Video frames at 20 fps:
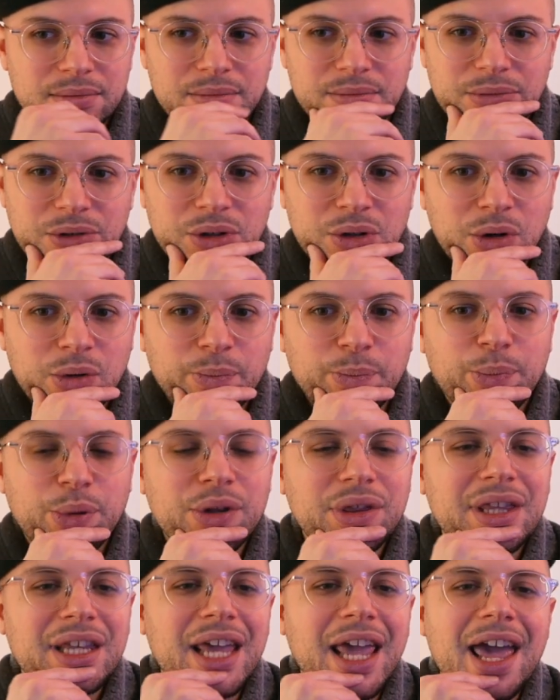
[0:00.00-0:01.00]
you know,
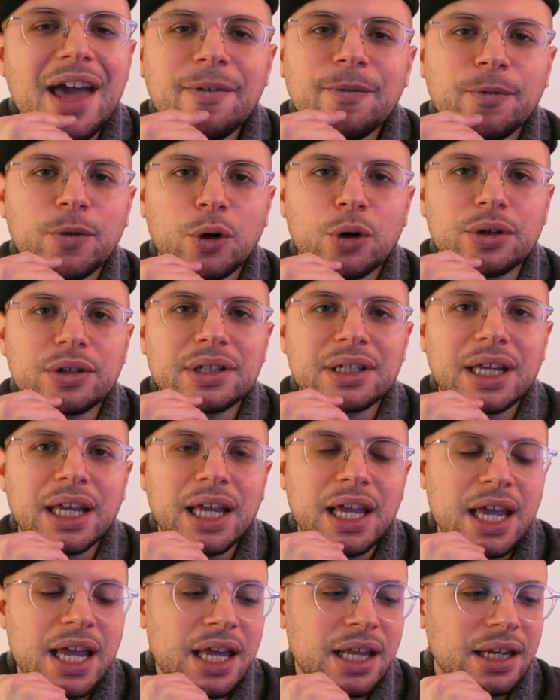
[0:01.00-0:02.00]
put the effort
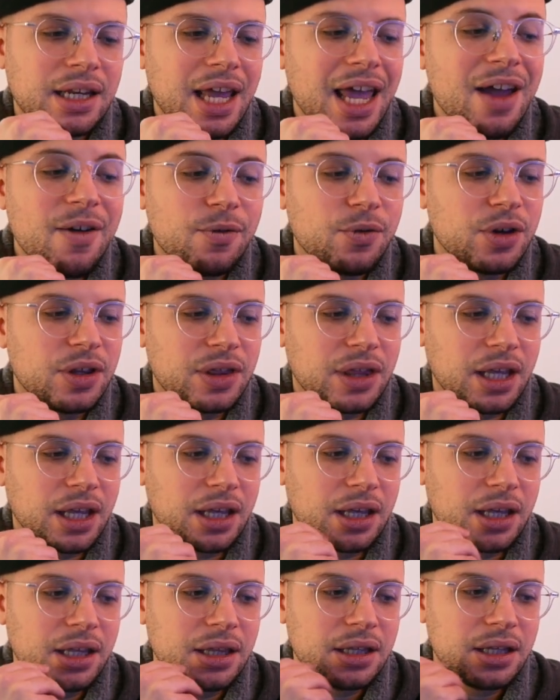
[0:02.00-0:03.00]
in
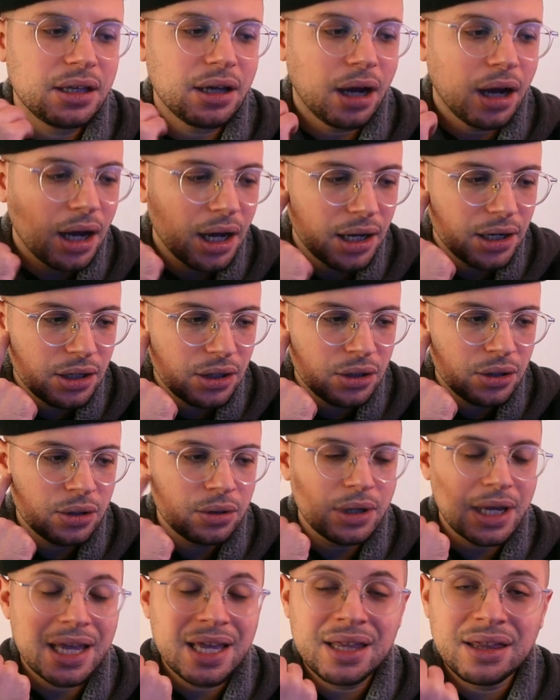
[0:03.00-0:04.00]
everything, in the
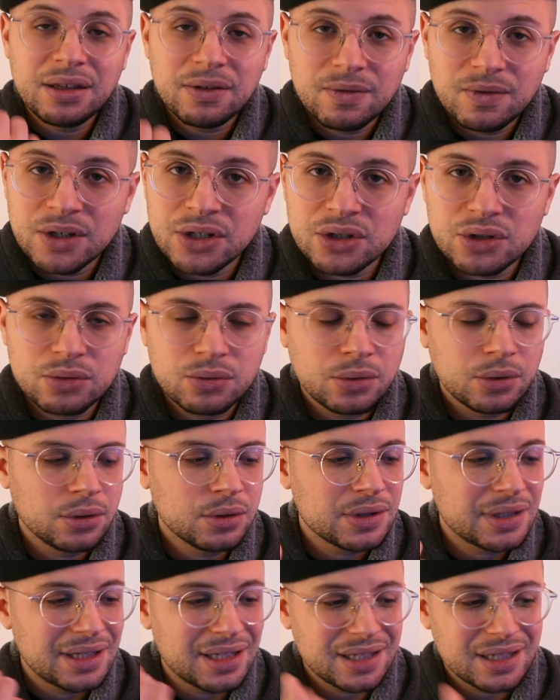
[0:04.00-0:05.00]
audio and the
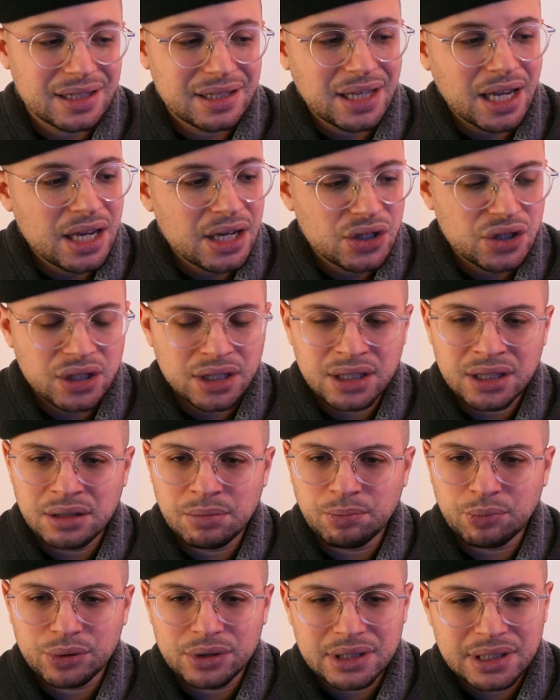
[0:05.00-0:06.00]
visuals, the staging, the
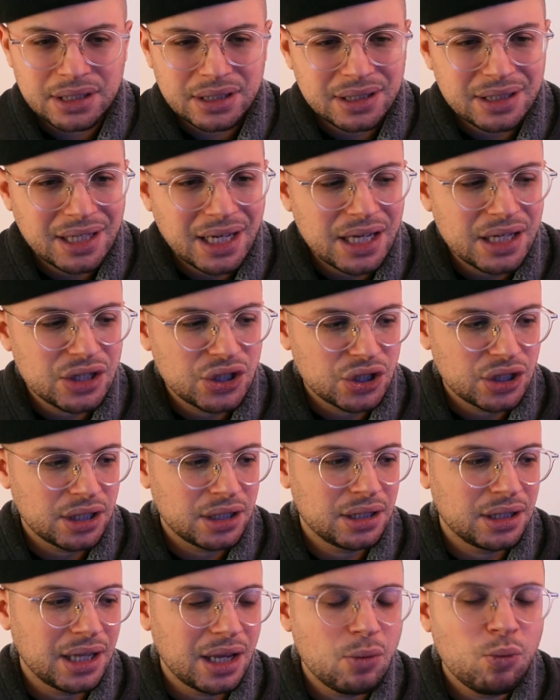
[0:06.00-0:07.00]

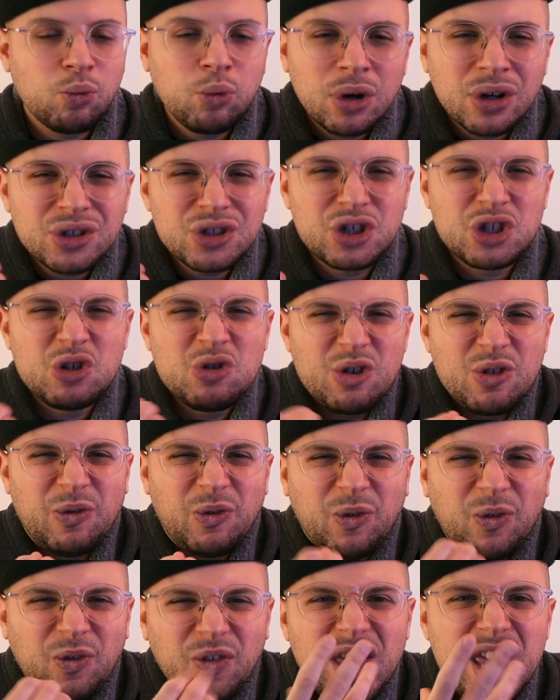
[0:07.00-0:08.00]
presentation. They want you to
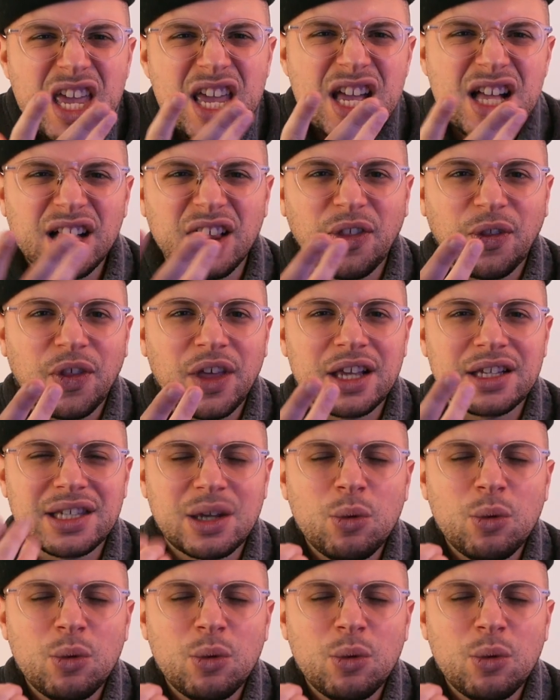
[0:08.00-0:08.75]
feel things. They